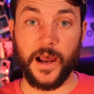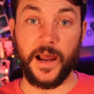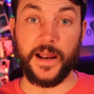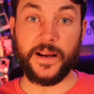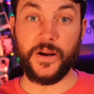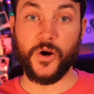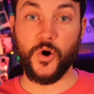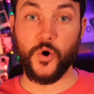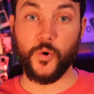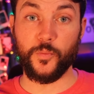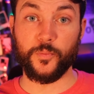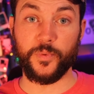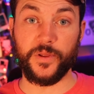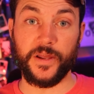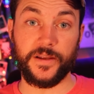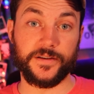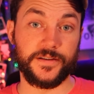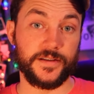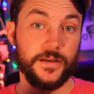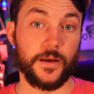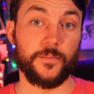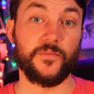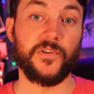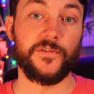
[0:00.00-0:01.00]
I hope
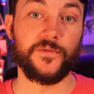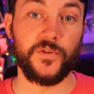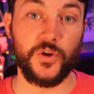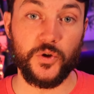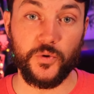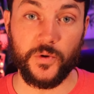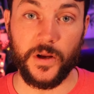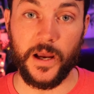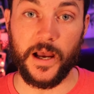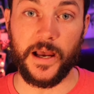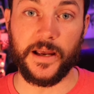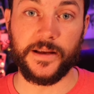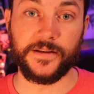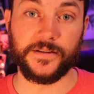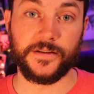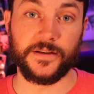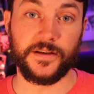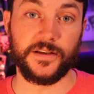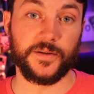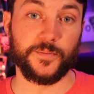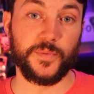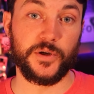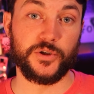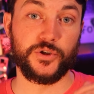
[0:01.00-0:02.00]
that some of you guys,
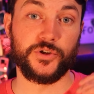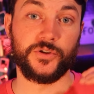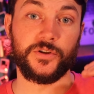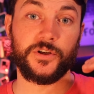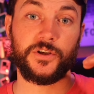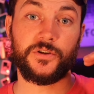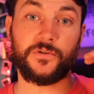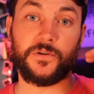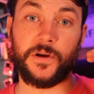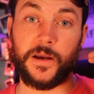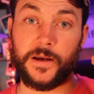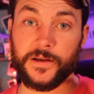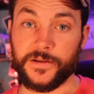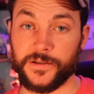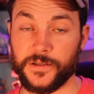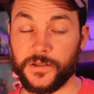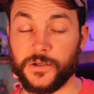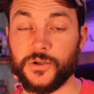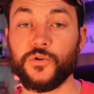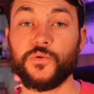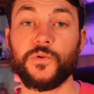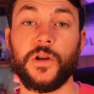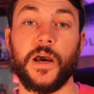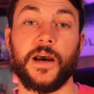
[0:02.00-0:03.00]
especially you guys
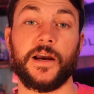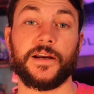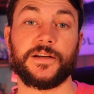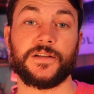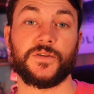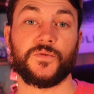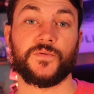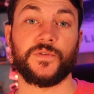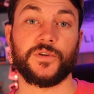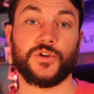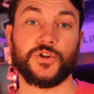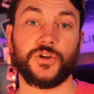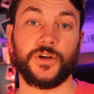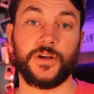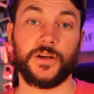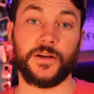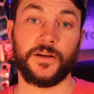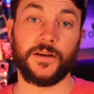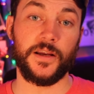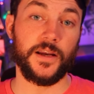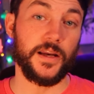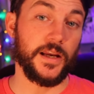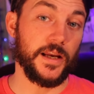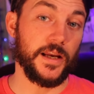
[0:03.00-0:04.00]
new to ice fishing,